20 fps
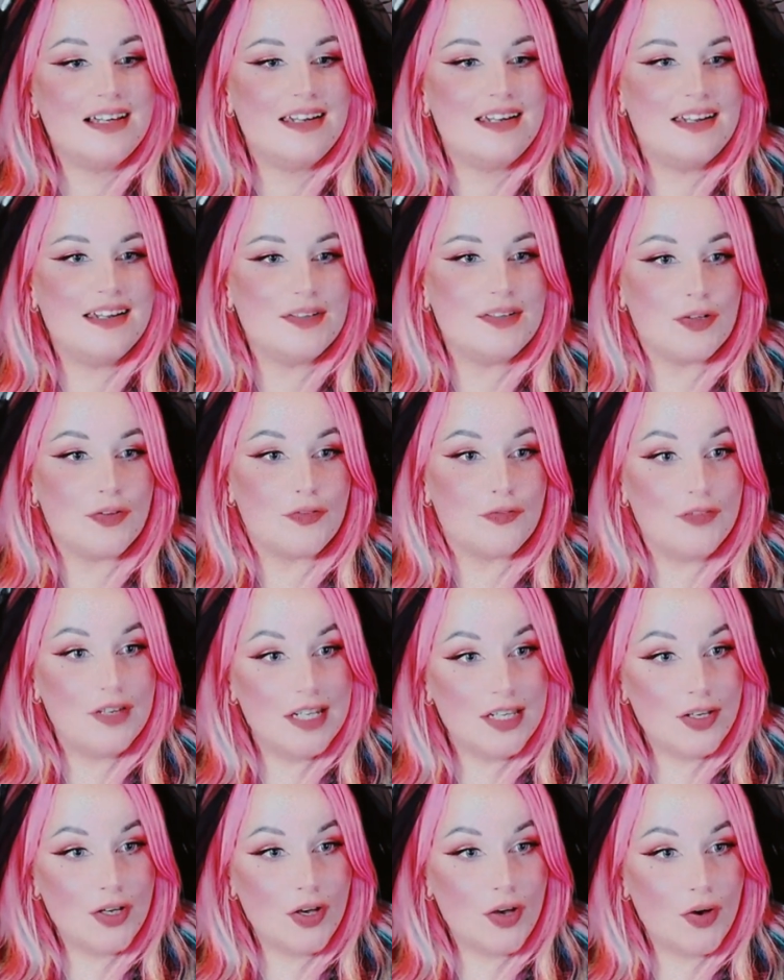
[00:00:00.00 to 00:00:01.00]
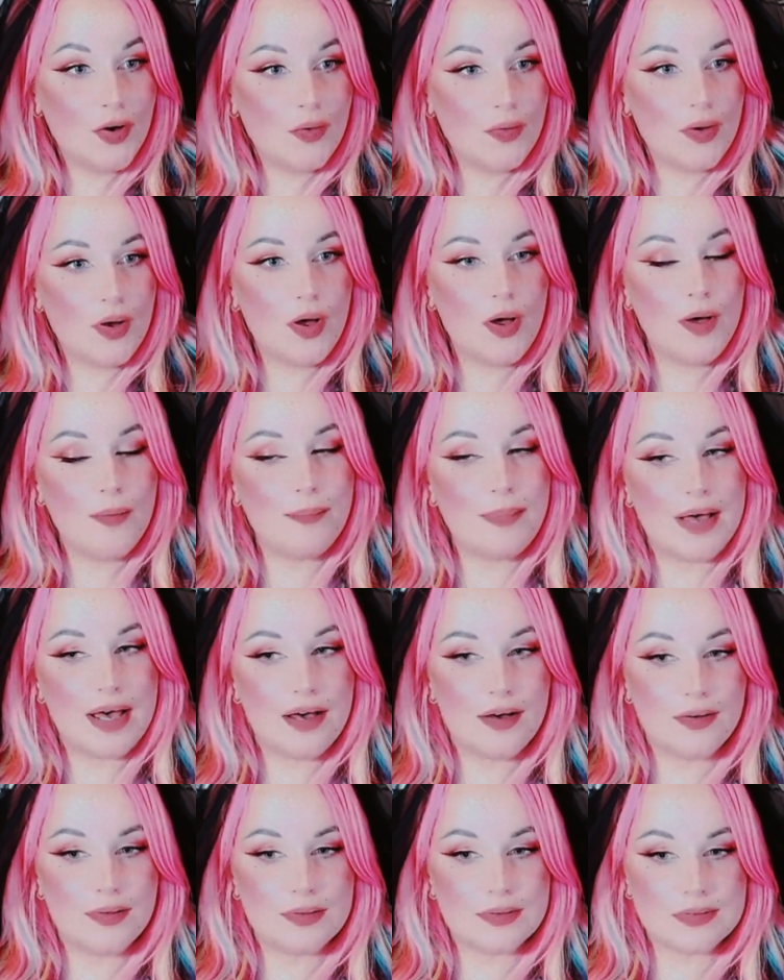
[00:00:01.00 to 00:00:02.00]
little video
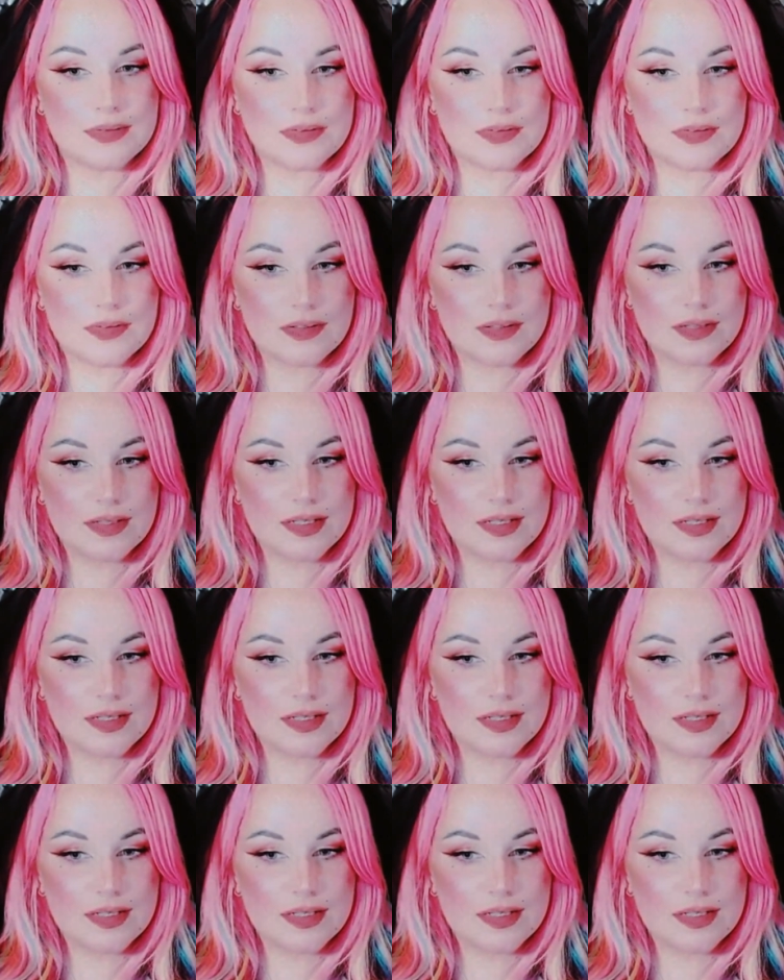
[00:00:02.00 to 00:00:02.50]
about